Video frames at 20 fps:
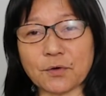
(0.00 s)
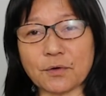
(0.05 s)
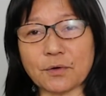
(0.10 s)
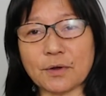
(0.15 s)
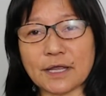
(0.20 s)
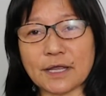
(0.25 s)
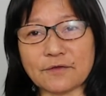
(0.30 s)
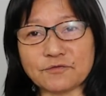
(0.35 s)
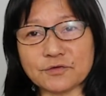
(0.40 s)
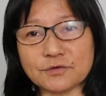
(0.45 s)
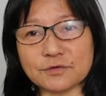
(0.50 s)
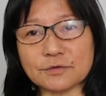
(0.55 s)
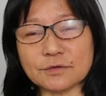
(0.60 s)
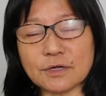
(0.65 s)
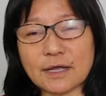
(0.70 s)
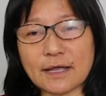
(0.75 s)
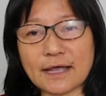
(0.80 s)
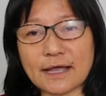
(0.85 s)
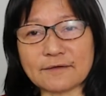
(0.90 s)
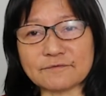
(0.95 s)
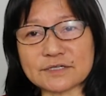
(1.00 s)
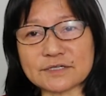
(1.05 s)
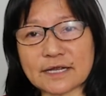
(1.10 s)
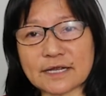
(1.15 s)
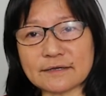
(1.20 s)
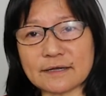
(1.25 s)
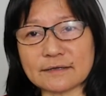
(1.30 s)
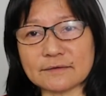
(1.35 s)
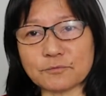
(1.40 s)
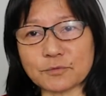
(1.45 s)
if you have
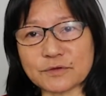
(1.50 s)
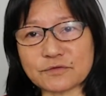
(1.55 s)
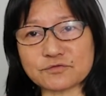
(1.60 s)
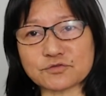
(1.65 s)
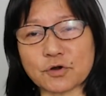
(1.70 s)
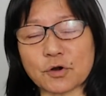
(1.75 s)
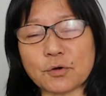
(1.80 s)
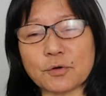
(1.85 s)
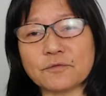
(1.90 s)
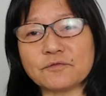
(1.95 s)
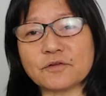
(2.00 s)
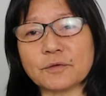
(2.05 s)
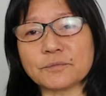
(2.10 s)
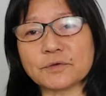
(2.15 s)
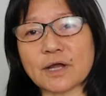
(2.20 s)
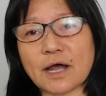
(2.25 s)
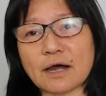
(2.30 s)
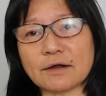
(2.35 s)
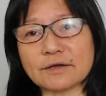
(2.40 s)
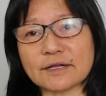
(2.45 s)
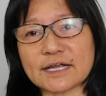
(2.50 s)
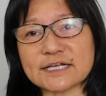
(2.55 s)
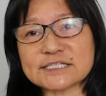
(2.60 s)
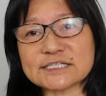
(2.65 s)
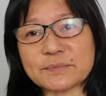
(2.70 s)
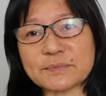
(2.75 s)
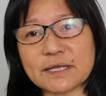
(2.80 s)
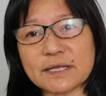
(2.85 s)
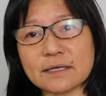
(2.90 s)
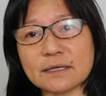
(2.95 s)
done a withdrawal from the
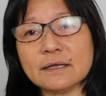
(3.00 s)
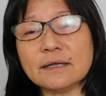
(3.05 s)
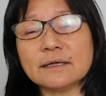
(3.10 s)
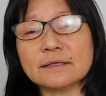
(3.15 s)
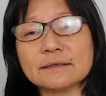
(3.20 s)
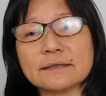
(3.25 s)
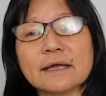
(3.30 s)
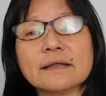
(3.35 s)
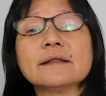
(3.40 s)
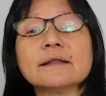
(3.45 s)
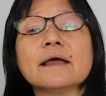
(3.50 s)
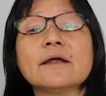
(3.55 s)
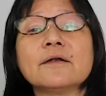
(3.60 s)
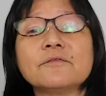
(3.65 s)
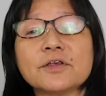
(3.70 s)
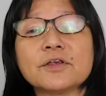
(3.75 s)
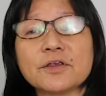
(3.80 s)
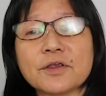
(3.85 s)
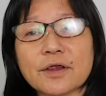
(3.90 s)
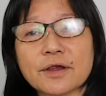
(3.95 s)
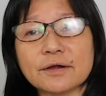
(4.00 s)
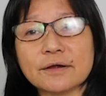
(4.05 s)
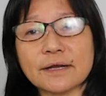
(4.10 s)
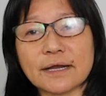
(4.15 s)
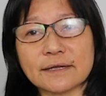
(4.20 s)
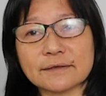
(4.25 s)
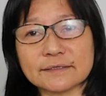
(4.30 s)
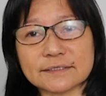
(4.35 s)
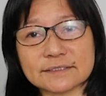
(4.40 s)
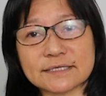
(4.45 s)
RDSP, then every year
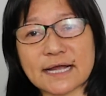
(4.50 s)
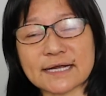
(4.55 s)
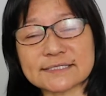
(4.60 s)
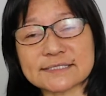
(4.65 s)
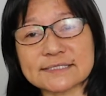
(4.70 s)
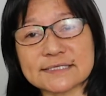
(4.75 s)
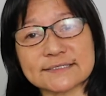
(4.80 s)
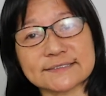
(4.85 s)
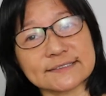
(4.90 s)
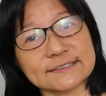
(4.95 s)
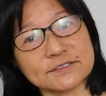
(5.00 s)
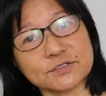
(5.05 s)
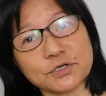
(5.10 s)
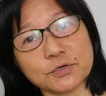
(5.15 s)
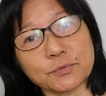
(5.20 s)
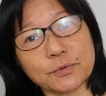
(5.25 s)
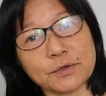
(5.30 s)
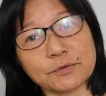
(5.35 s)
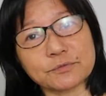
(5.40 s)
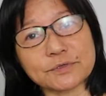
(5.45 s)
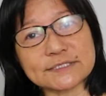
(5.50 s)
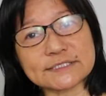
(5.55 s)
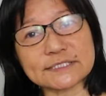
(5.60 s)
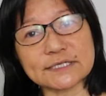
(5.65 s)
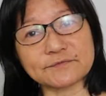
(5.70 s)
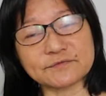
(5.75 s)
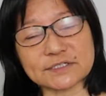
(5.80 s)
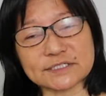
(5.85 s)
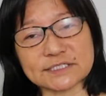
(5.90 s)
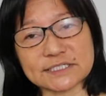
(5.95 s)
at the tax season, you will
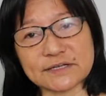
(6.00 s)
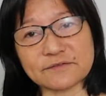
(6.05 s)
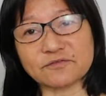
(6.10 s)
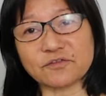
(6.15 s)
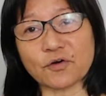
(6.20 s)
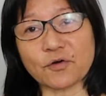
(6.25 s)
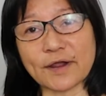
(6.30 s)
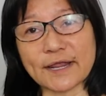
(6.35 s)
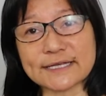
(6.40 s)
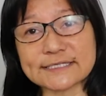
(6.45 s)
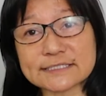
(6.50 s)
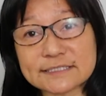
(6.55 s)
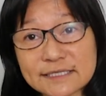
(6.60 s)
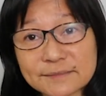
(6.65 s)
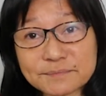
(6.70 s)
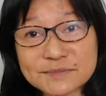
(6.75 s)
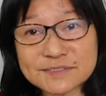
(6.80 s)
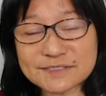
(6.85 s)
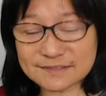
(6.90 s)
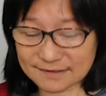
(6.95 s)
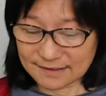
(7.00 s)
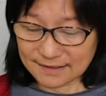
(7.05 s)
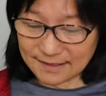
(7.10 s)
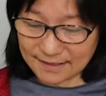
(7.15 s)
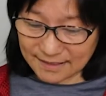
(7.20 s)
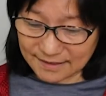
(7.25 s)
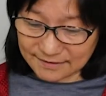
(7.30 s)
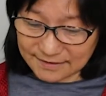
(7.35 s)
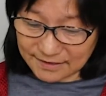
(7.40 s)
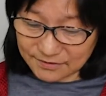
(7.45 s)
receive the T4A slips,
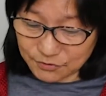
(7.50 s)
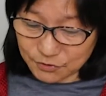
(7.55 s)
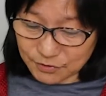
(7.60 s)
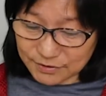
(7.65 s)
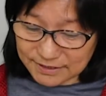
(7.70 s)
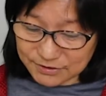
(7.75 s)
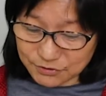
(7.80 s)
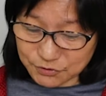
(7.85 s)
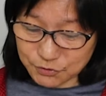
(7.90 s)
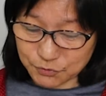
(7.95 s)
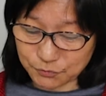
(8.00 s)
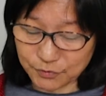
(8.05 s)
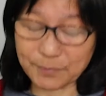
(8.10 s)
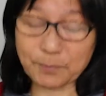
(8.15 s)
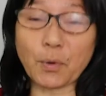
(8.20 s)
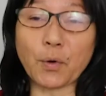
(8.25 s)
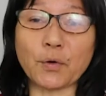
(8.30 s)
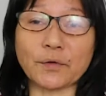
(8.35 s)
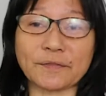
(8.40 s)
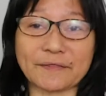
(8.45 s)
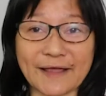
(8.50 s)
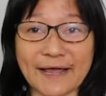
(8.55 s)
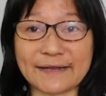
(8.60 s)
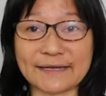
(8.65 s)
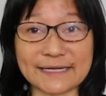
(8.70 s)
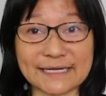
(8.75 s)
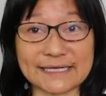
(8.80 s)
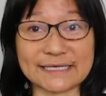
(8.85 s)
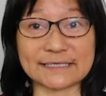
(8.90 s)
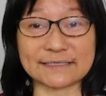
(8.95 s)
and then you need to report that
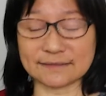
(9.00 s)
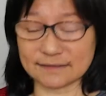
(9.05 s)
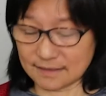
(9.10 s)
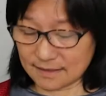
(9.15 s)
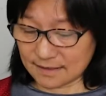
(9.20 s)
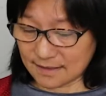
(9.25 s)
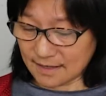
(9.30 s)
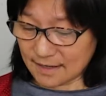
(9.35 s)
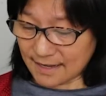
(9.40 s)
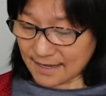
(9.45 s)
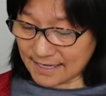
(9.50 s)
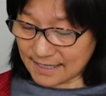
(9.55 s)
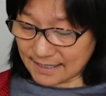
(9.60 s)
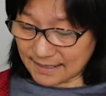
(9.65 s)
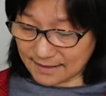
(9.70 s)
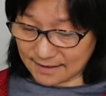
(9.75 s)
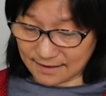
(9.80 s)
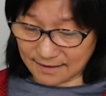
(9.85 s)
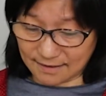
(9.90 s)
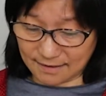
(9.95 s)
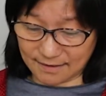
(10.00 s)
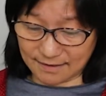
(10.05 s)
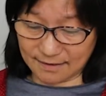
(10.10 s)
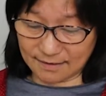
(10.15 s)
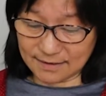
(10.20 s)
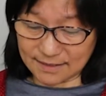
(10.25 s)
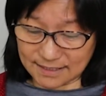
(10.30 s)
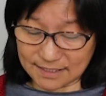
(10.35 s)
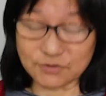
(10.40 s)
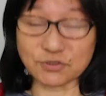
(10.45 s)
in
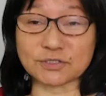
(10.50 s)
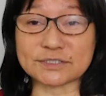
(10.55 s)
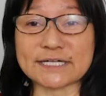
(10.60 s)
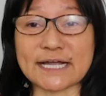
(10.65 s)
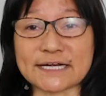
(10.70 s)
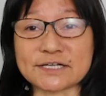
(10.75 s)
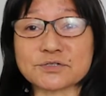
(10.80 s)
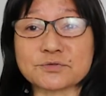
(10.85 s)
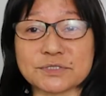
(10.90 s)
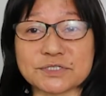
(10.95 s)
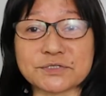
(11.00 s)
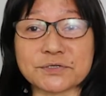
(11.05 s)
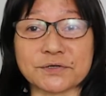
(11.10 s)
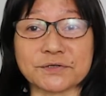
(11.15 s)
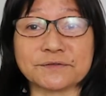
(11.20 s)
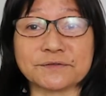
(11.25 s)
your tax return.